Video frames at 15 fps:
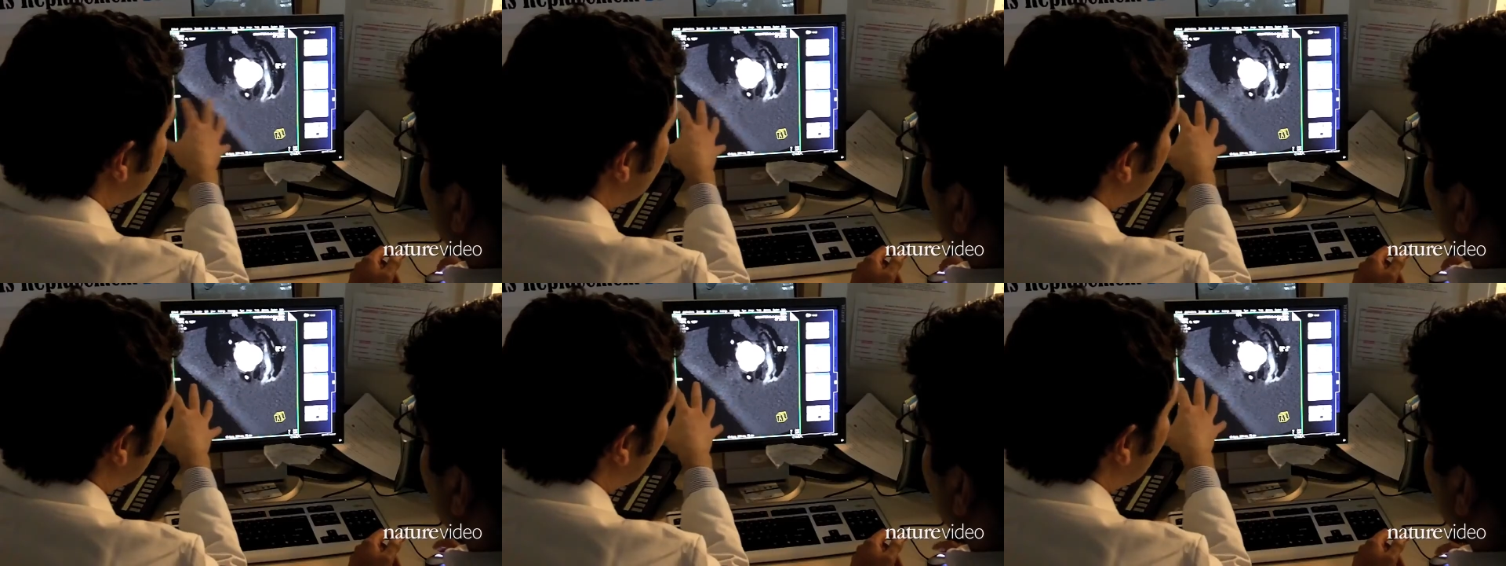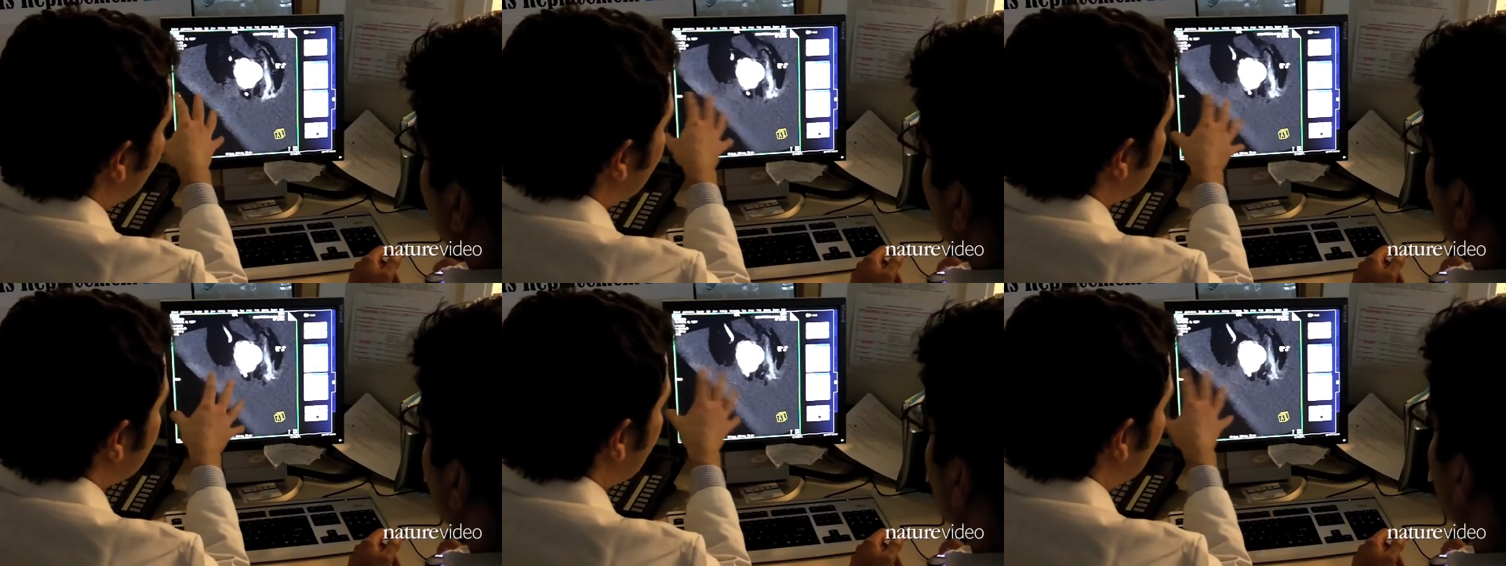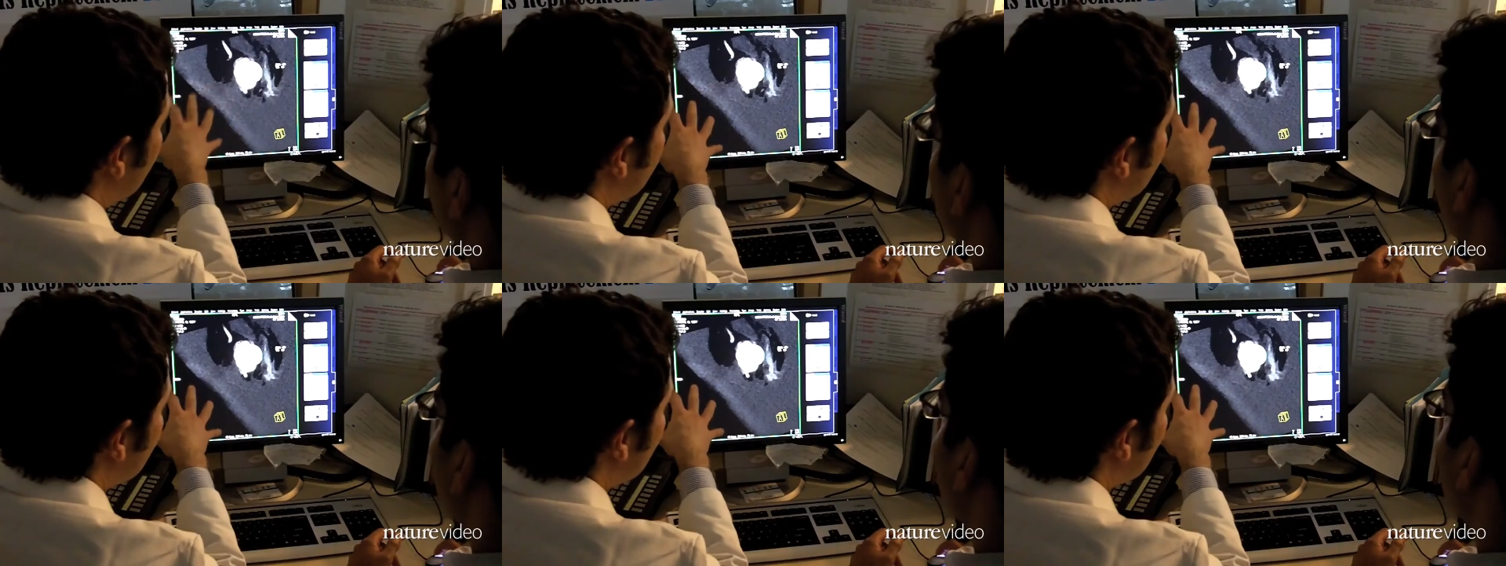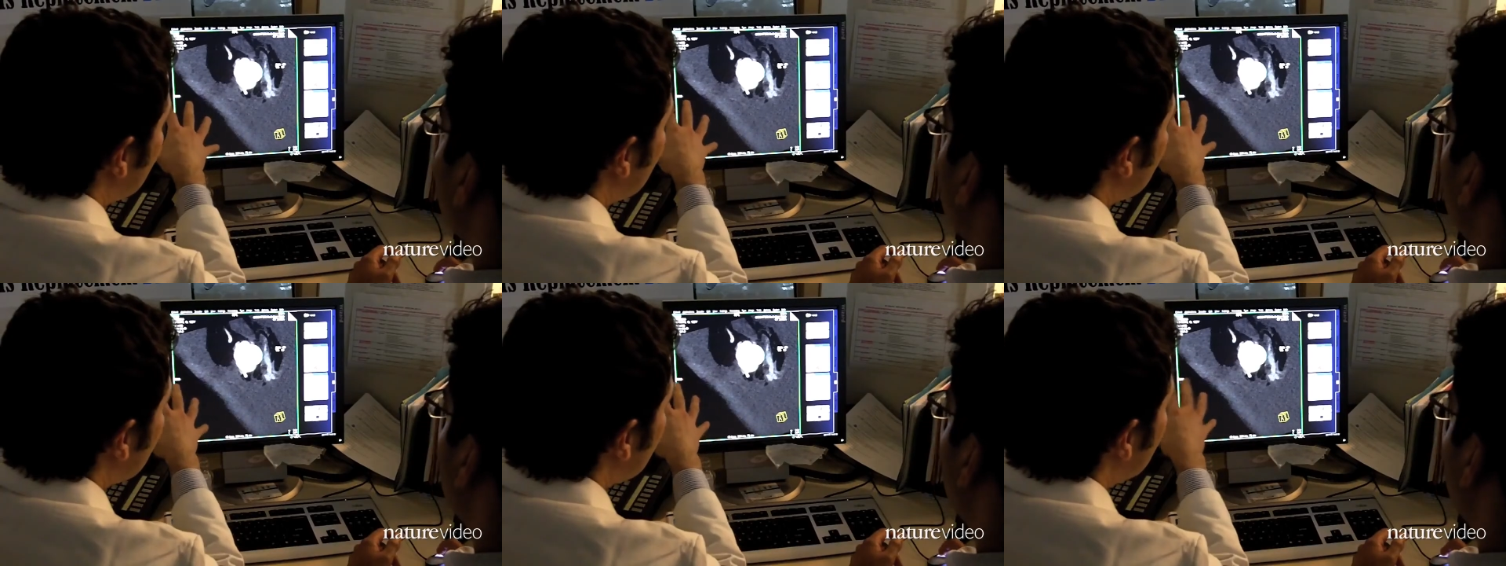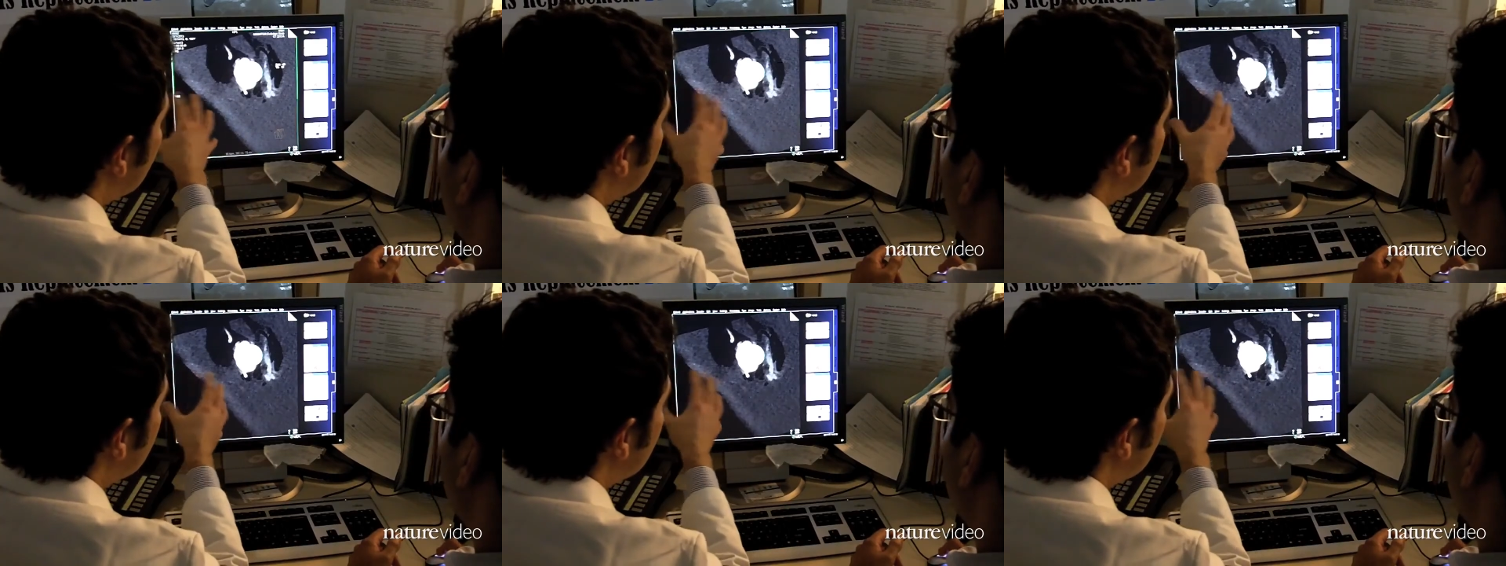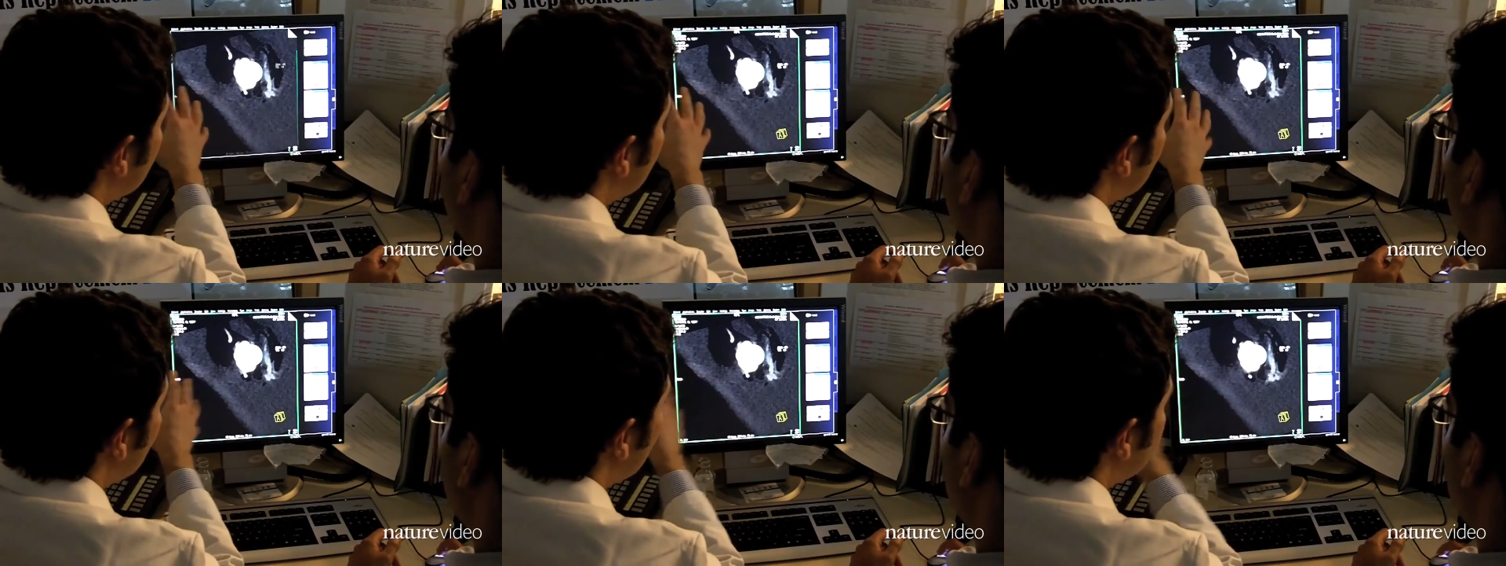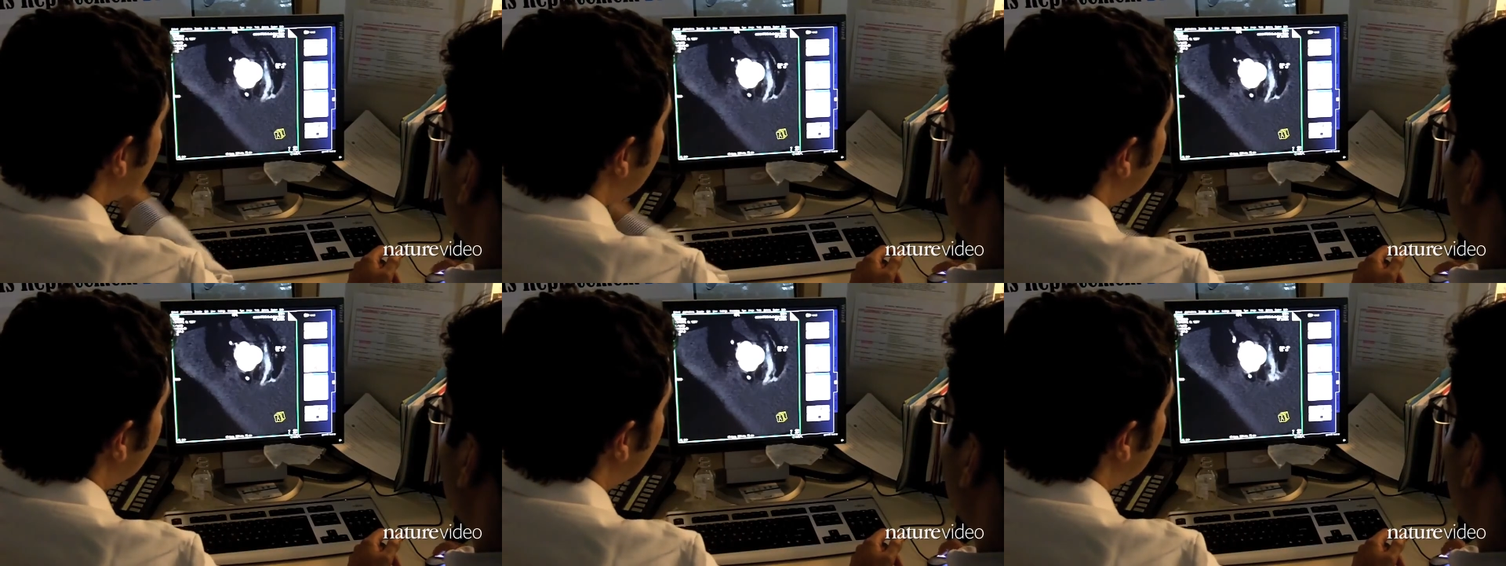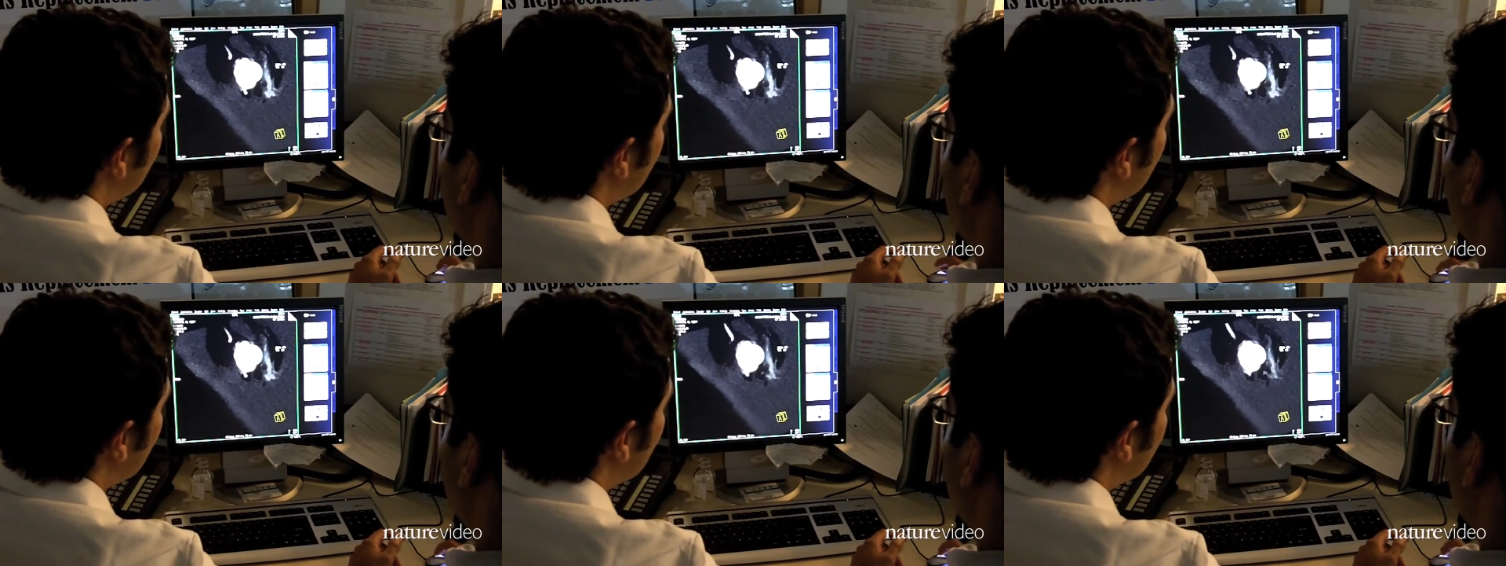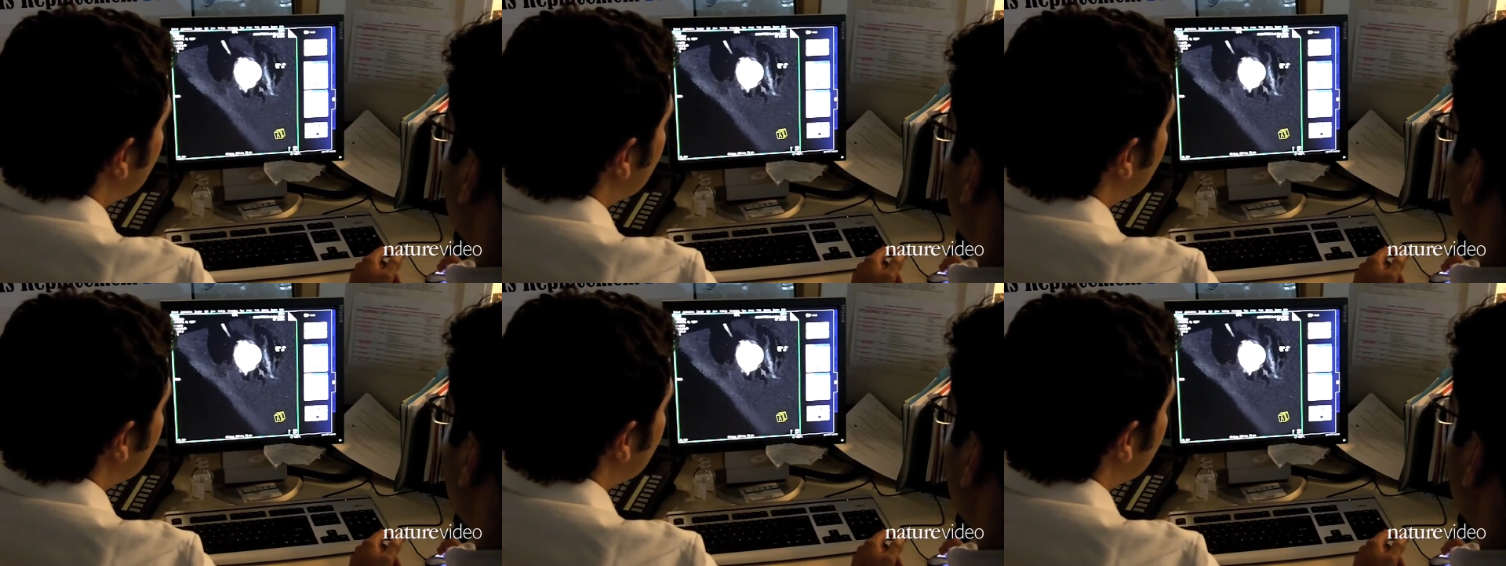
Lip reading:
Nobody's mouth can be seen.